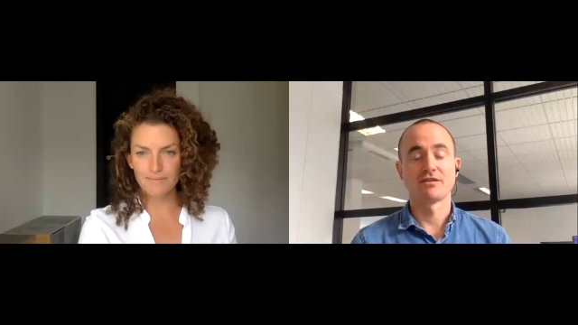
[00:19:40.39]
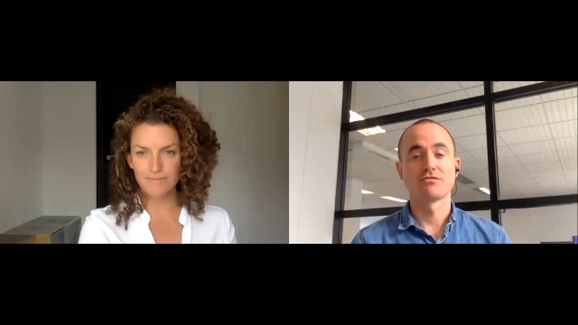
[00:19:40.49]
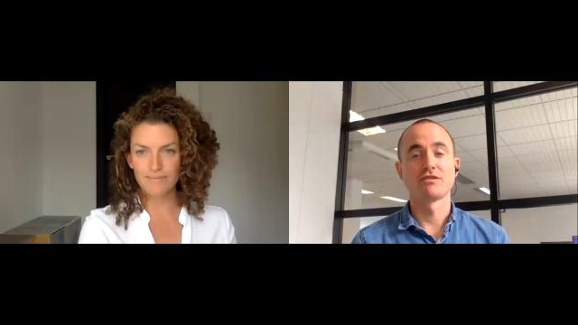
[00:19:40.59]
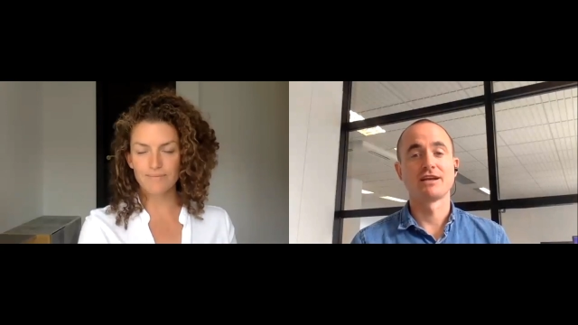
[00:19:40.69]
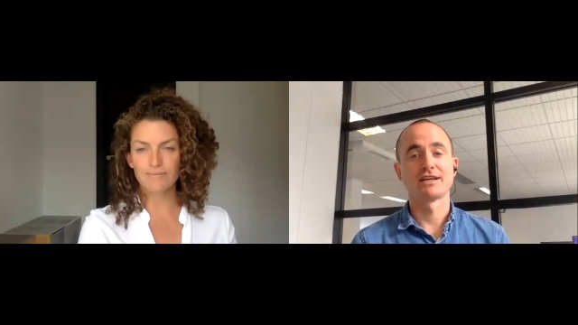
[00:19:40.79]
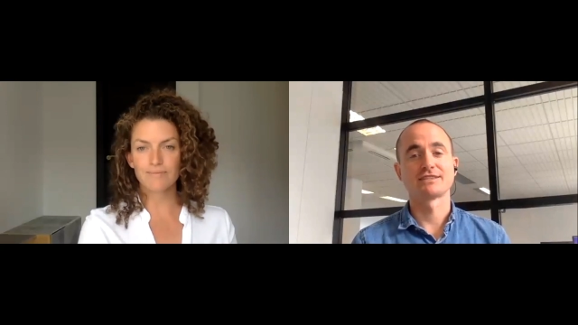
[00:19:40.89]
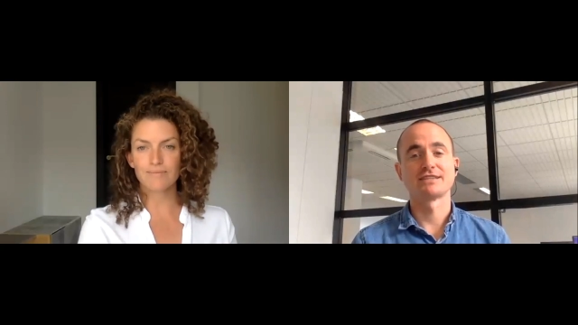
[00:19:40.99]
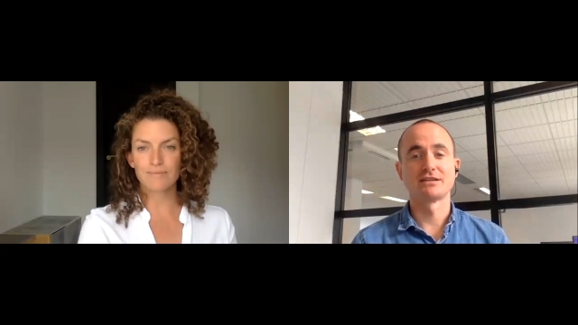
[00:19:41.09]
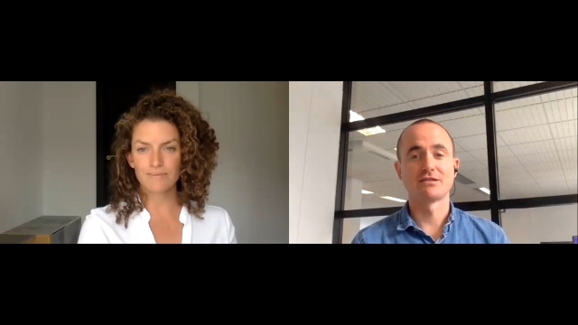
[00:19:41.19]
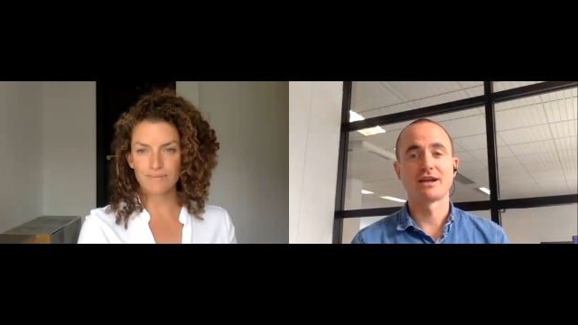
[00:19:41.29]
Speaker 1: are really
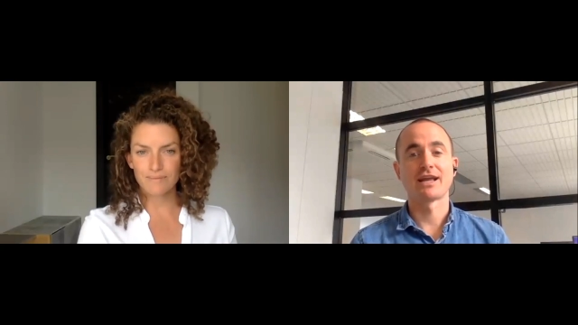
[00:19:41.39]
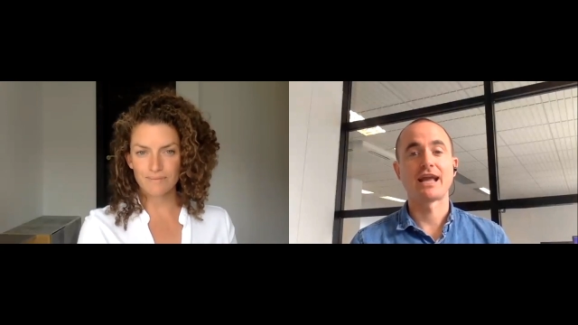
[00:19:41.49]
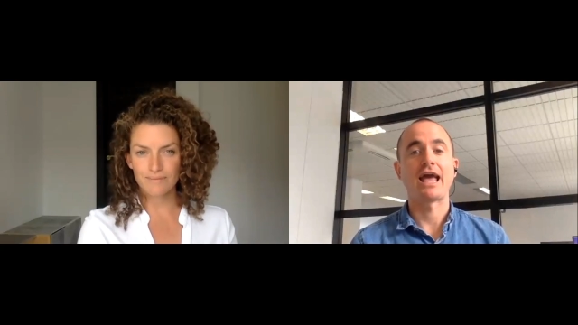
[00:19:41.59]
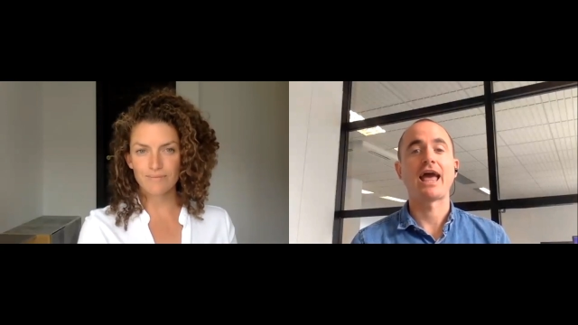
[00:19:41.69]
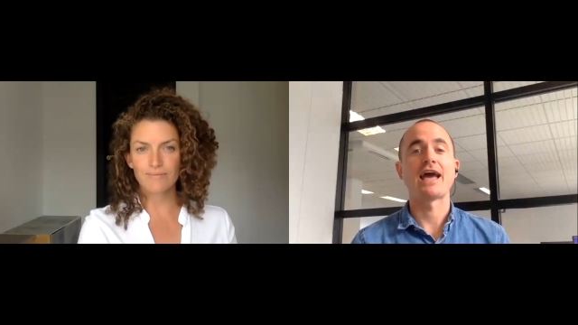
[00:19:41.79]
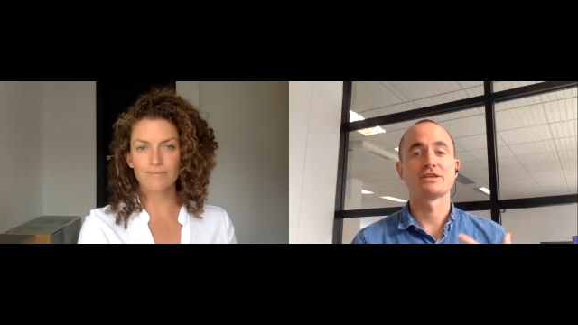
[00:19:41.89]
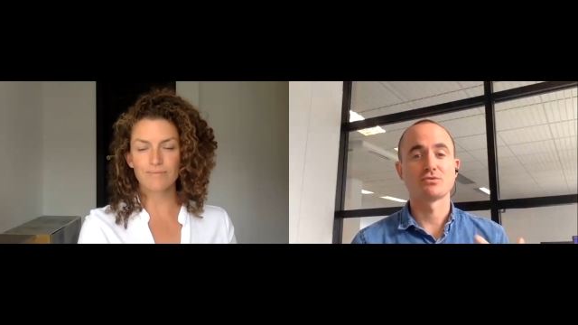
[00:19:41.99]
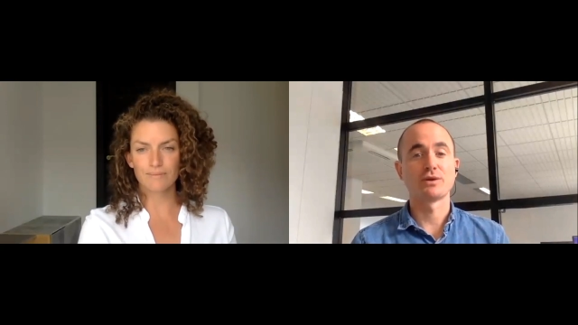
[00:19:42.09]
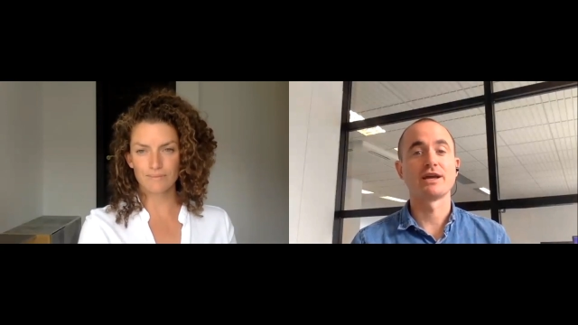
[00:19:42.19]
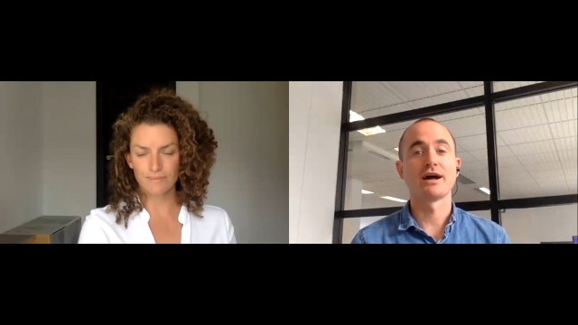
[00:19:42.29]
accelerating
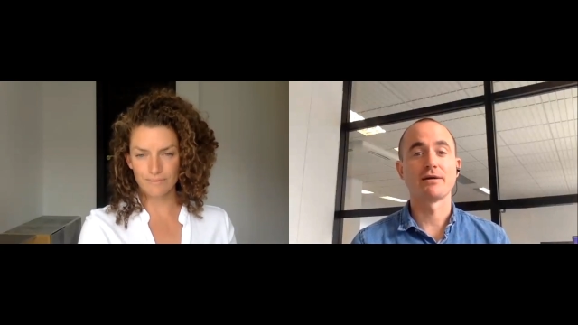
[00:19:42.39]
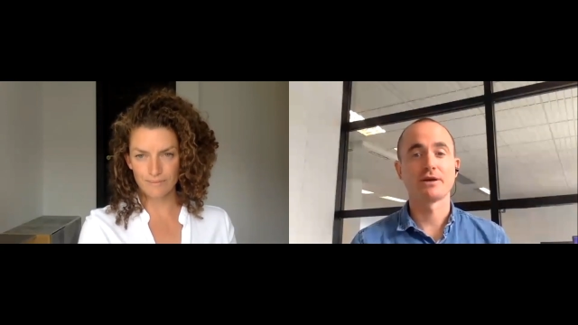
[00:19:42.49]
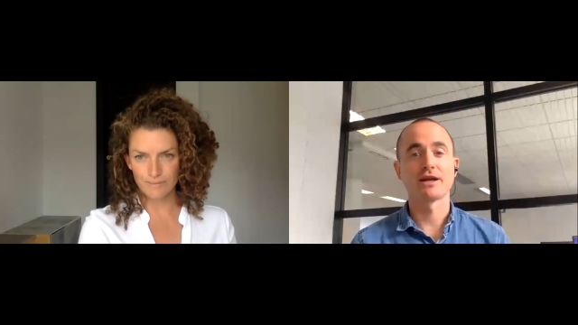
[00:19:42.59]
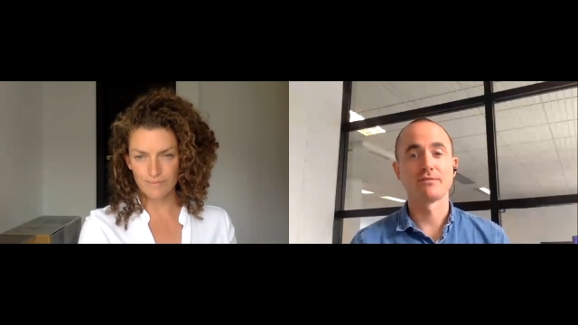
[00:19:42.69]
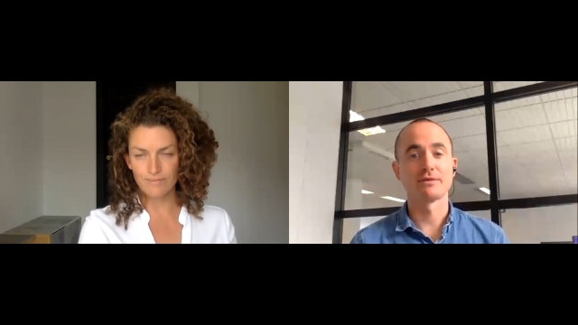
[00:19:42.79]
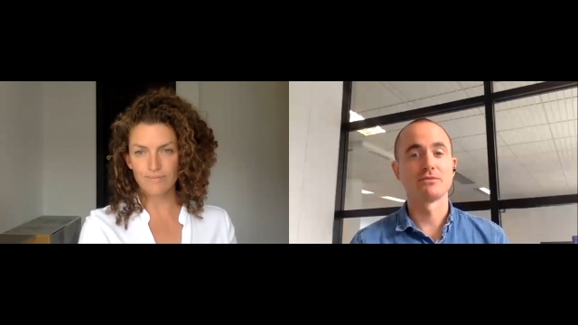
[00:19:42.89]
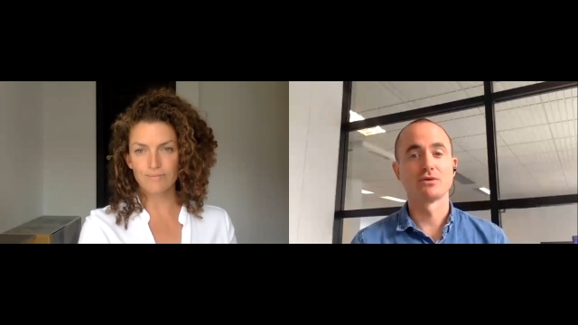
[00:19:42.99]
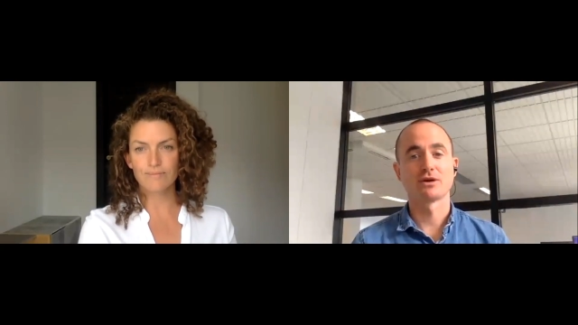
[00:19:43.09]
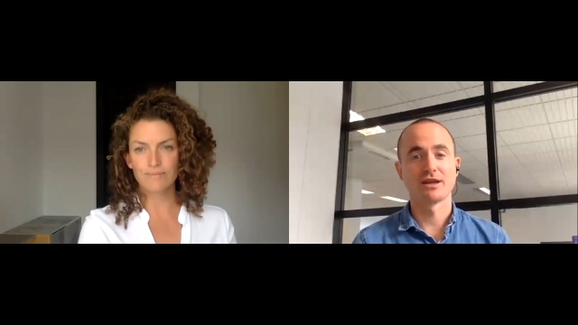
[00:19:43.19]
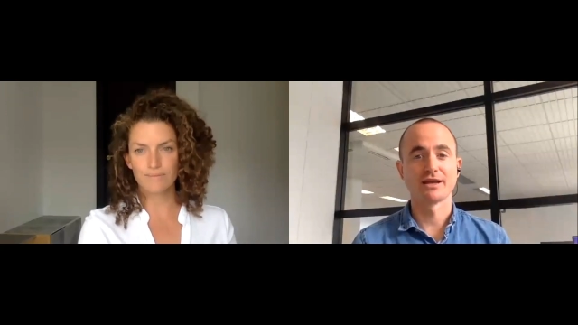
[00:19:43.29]
as we are becoming
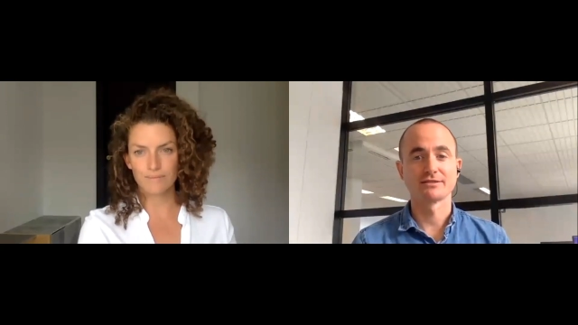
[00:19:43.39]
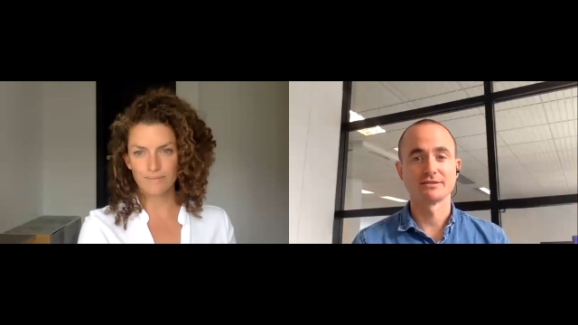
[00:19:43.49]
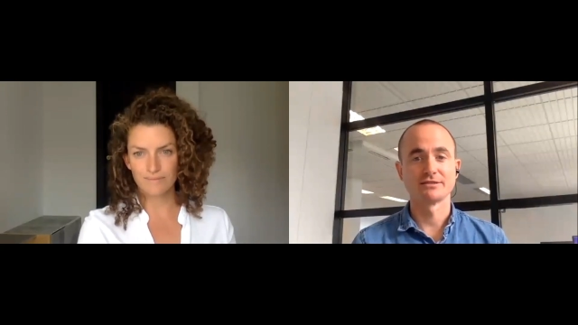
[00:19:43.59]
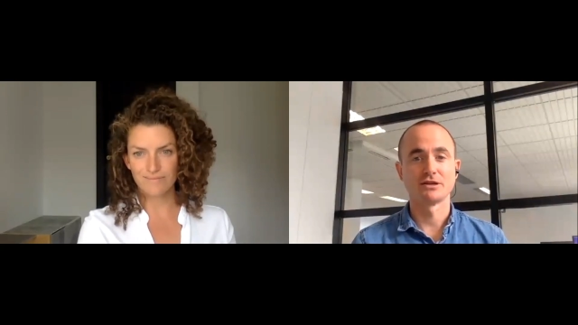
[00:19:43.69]
more connected.